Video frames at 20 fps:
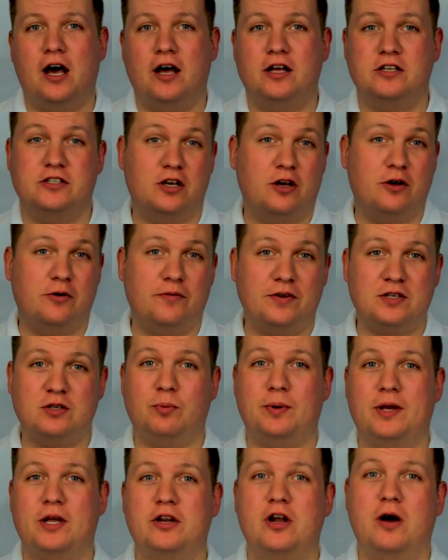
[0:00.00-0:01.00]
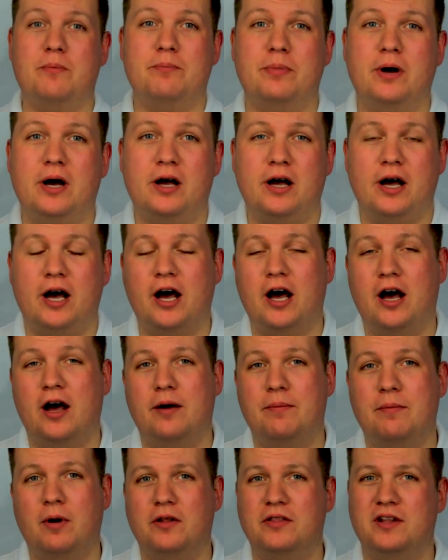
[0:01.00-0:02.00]
So this will be a number.
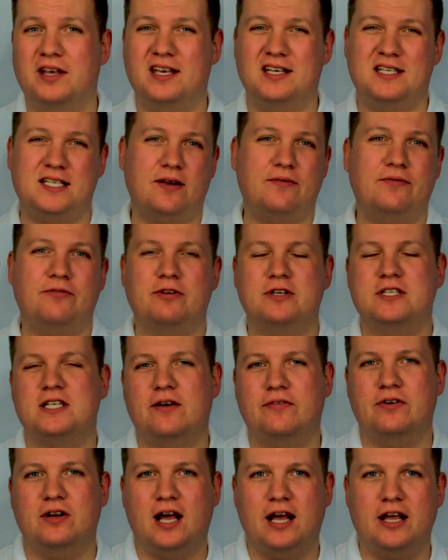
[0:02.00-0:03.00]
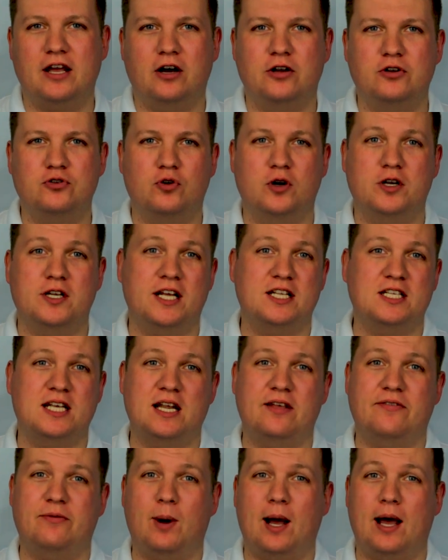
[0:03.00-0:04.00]
On the 737-800, it's
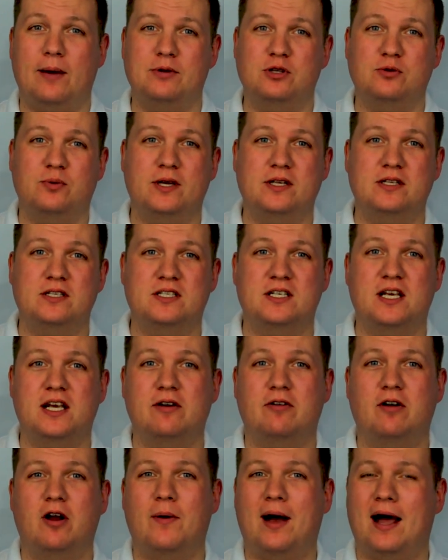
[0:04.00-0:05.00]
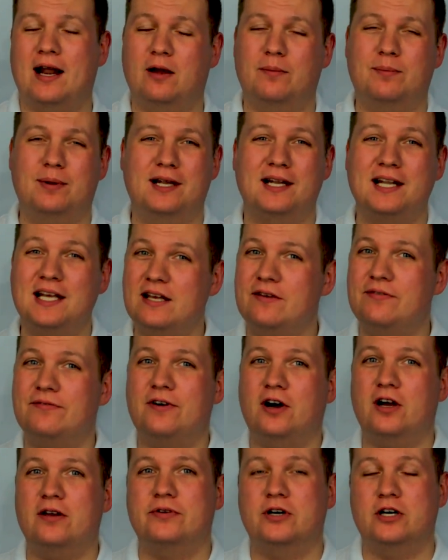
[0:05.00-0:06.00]
anywhere between 0 and I believe
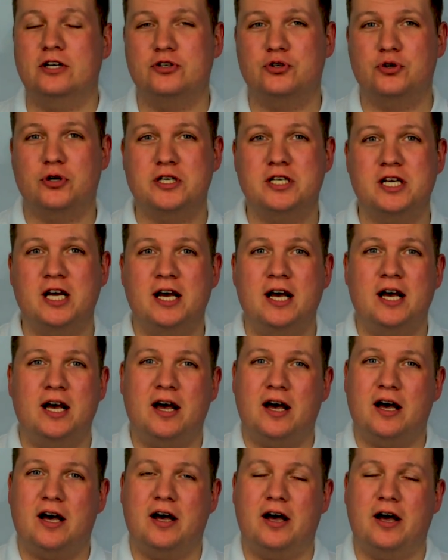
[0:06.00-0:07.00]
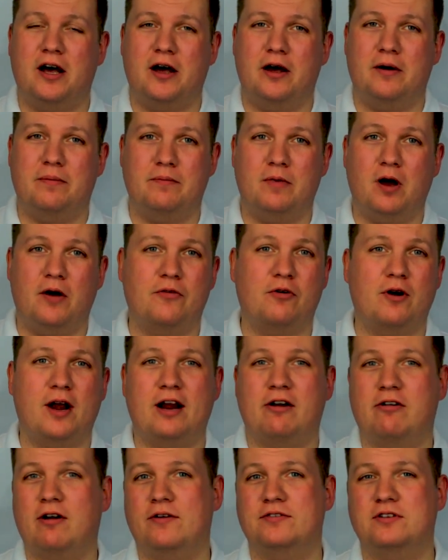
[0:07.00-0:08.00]
500. Other
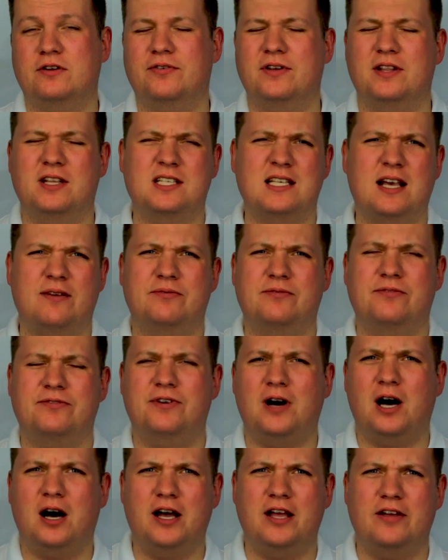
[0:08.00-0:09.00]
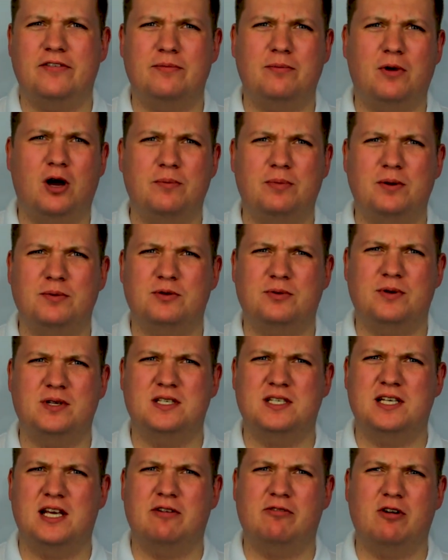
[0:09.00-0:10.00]
aircraft, I think the 75, it might be between
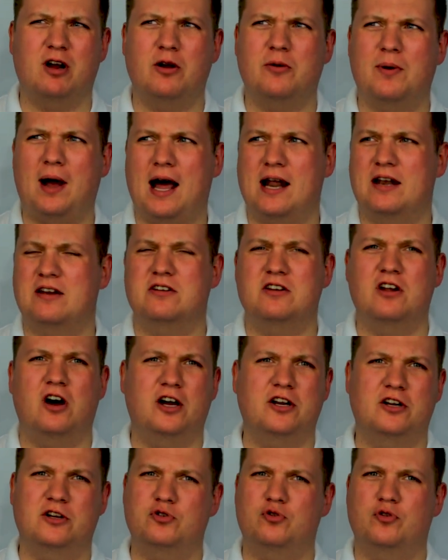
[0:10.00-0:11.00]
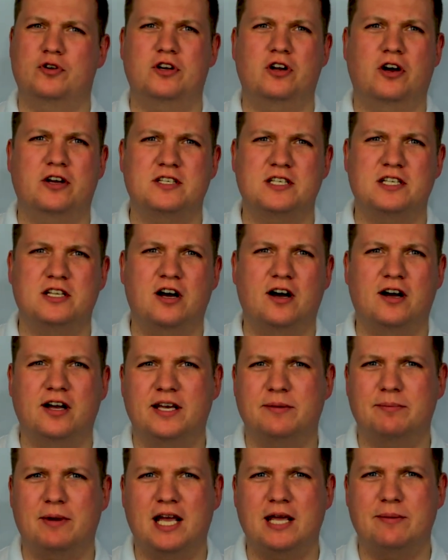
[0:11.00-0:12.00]
0 and
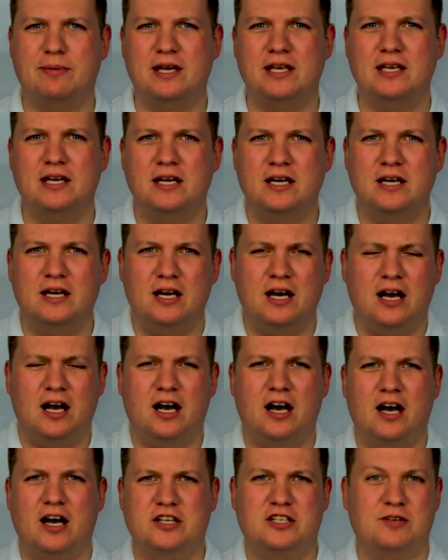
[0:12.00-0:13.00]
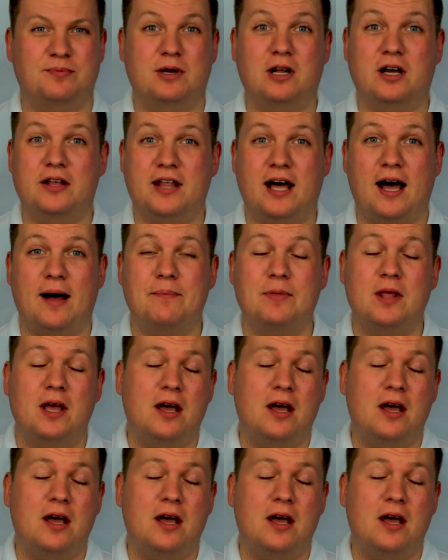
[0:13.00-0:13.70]
999 maybe, something like that.